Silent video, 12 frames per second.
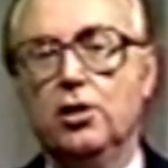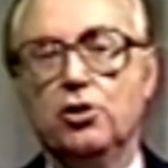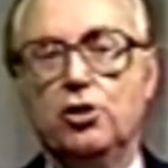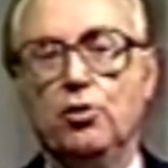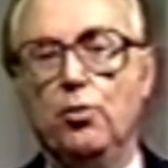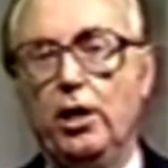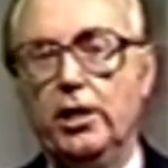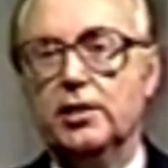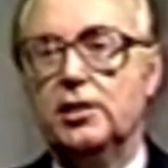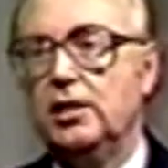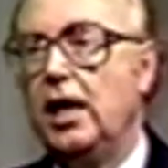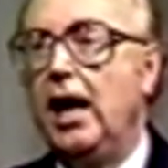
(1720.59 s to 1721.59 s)
to what is
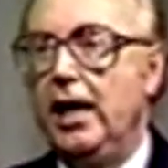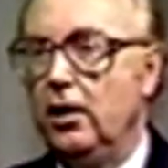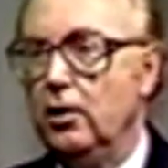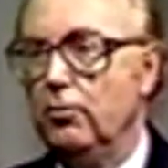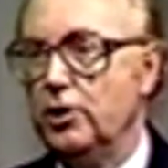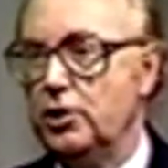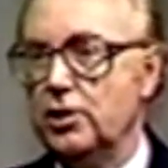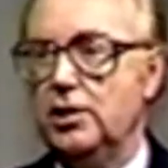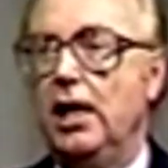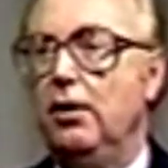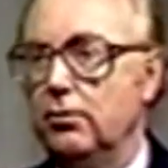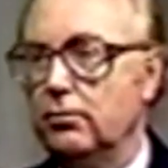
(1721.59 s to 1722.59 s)
Tyre, which is
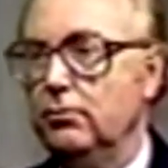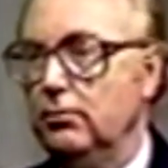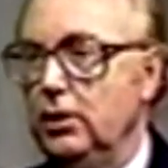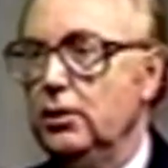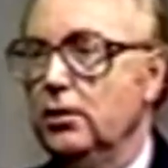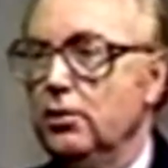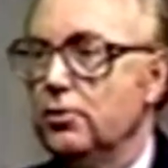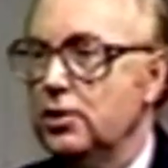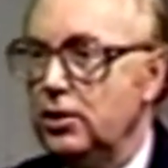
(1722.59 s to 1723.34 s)
now in the news,